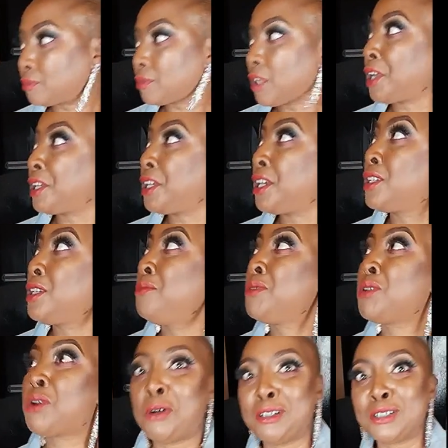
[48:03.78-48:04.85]
I can't keep you
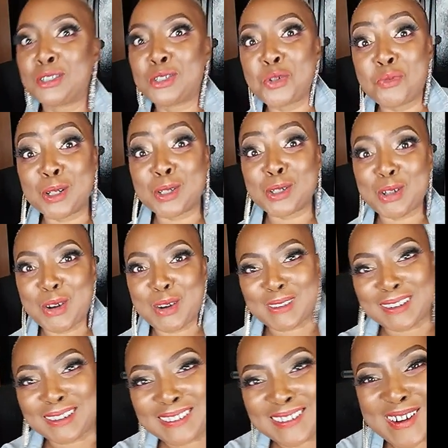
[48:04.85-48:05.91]
on here too much
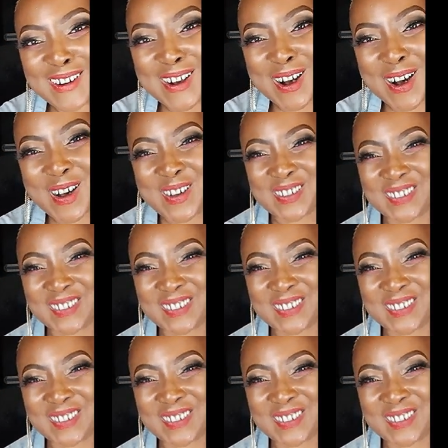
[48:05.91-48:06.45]
longer, okay?